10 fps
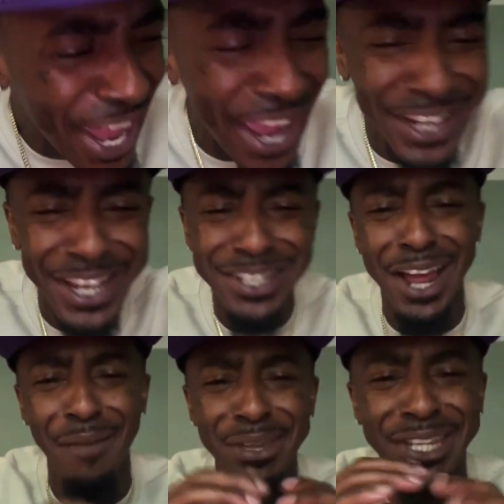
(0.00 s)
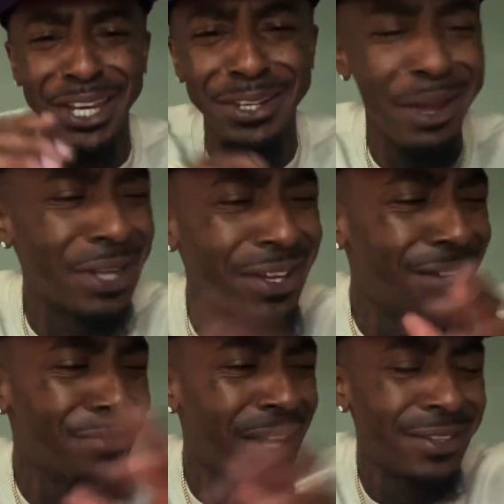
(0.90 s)
Hey, that started me killing. I'm like,
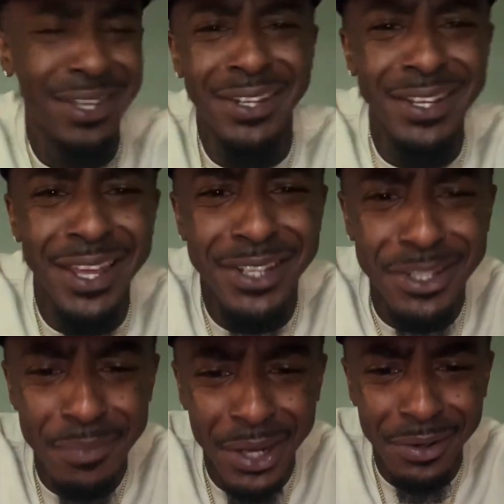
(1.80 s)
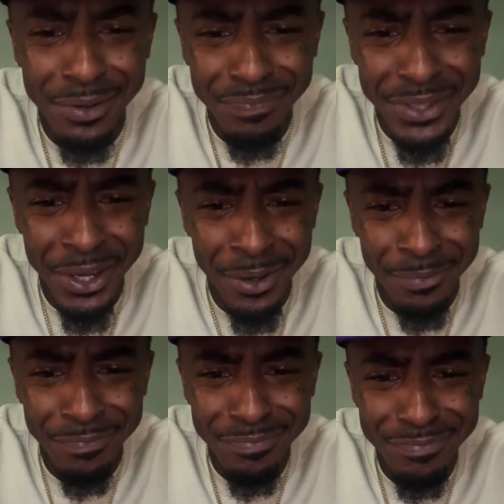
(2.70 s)
no, that doesn't matter.
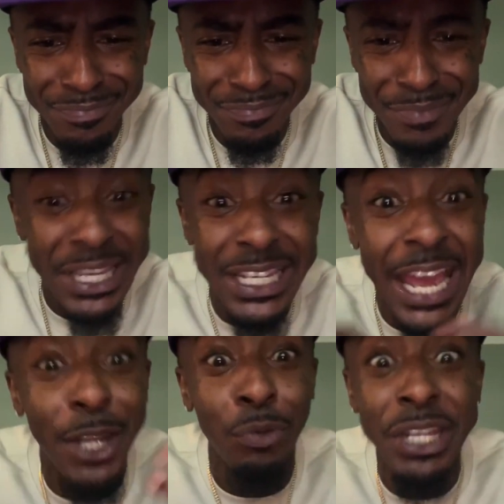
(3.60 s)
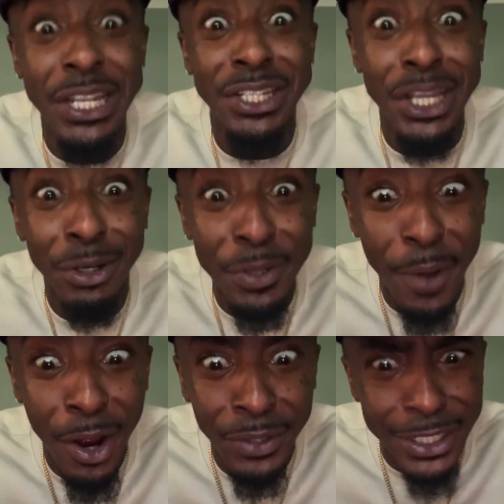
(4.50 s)
Because I don't need to tell them
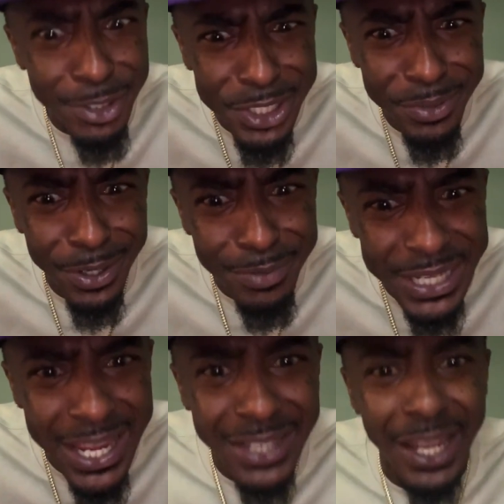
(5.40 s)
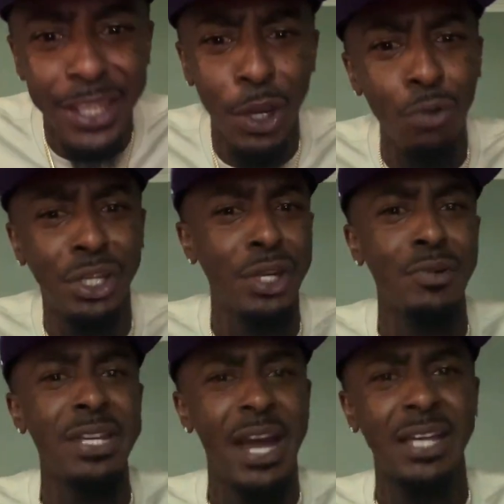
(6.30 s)
all that. You see what I'm saying? Like, your
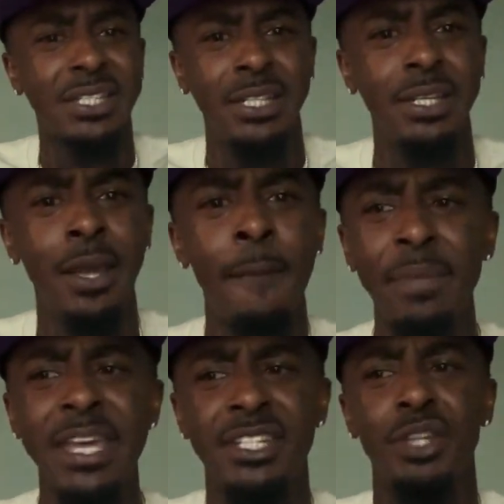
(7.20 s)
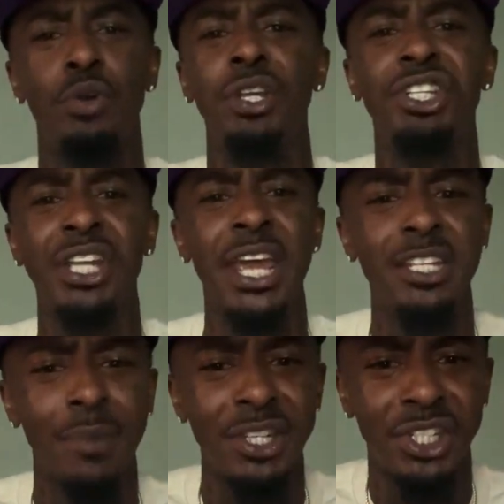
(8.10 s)
curiosity isn't going to
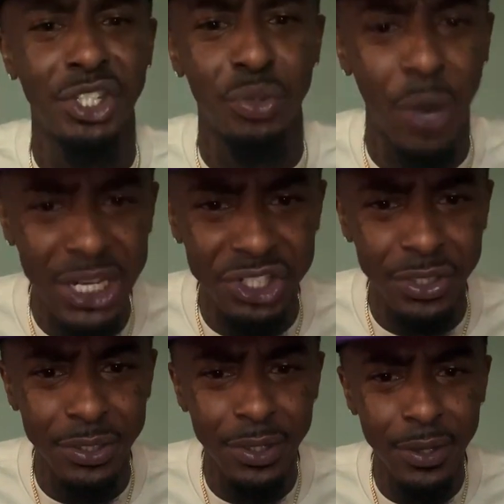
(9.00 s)
change my situation.